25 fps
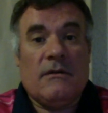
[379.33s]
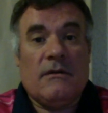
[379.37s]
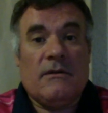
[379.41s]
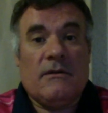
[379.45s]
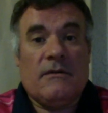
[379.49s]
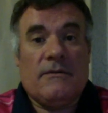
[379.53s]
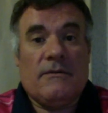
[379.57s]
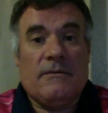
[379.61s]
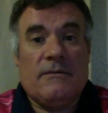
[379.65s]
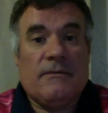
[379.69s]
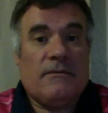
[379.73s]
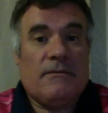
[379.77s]

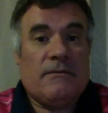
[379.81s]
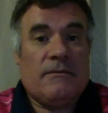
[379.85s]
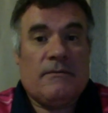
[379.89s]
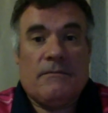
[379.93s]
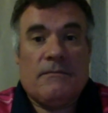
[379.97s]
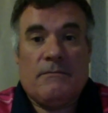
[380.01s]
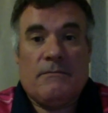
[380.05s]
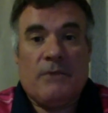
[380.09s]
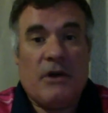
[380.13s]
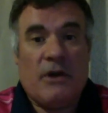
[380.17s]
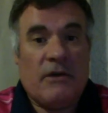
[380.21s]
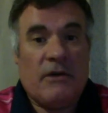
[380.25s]
if it's
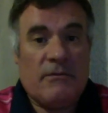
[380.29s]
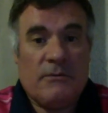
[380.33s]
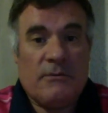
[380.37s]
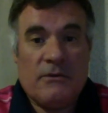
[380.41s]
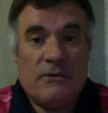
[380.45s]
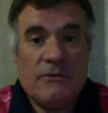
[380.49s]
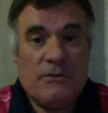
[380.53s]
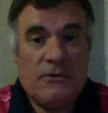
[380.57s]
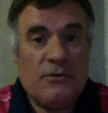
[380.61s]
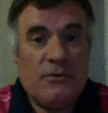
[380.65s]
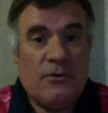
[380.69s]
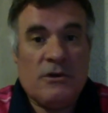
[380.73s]
possible
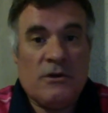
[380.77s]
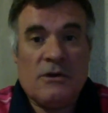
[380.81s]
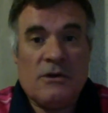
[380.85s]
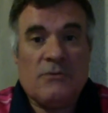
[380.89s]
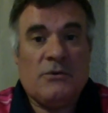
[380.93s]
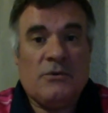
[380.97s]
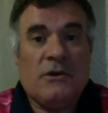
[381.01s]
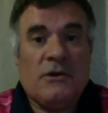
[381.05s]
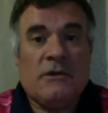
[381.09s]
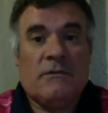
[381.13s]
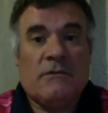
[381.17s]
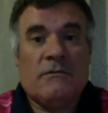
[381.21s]
to do
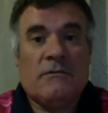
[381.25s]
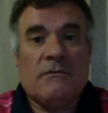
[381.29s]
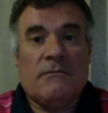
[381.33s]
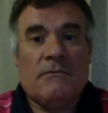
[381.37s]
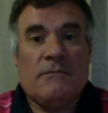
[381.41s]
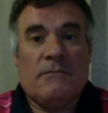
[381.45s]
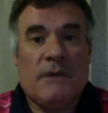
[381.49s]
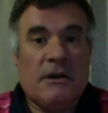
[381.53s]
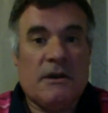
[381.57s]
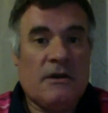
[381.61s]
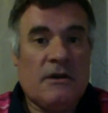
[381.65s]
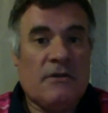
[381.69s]
one-on-one,
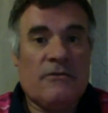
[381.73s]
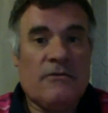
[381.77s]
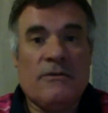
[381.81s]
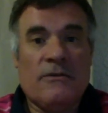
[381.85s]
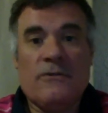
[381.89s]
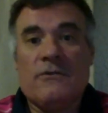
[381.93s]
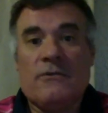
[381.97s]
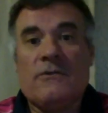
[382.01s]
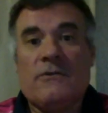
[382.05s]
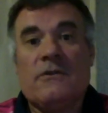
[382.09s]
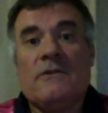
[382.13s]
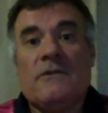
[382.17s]
depending on
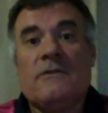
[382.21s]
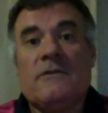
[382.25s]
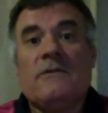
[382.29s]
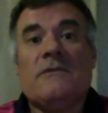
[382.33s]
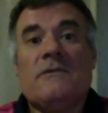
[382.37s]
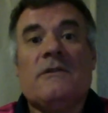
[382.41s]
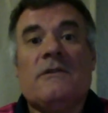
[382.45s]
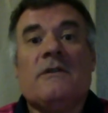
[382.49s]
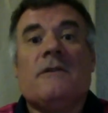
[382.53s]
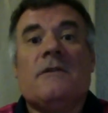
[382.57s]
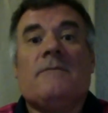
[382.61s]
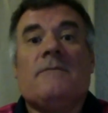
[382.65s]
social
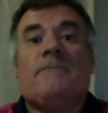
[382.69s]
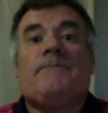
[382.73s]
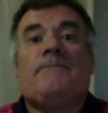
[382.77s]
distancing.